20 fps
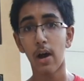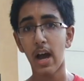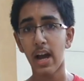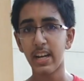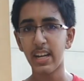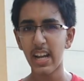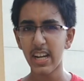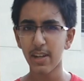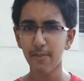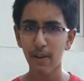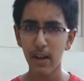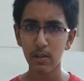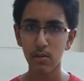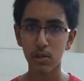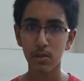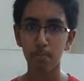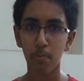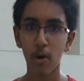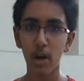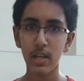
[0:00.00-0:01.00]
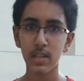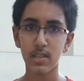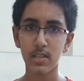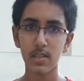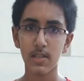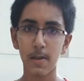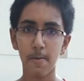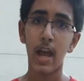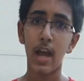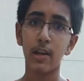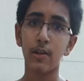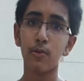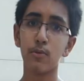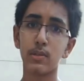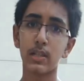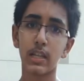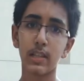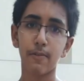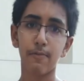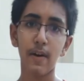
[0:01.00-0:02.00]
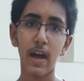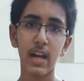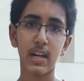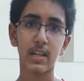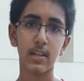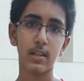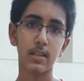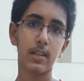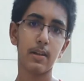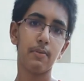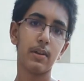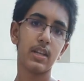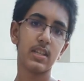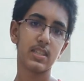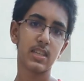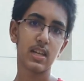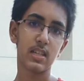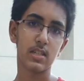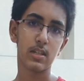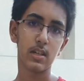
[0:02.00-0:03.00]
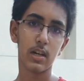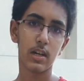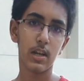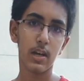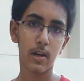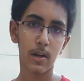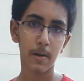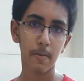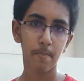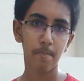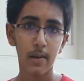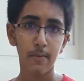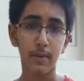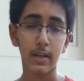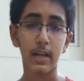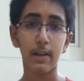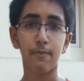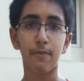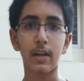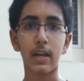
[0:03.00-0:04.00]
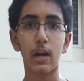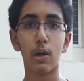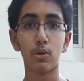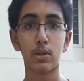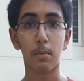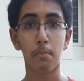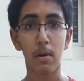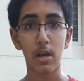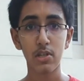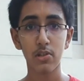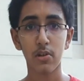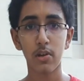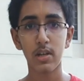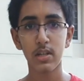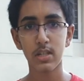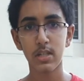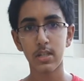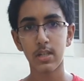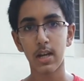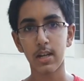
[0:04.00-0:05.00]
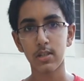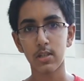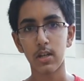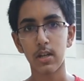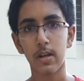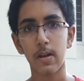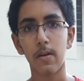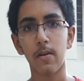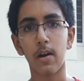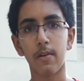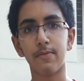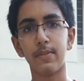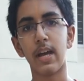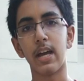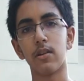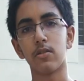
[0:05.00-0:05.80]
Now identify those points, and using the fact that we discussed earlier, we can figure out the muscular structure of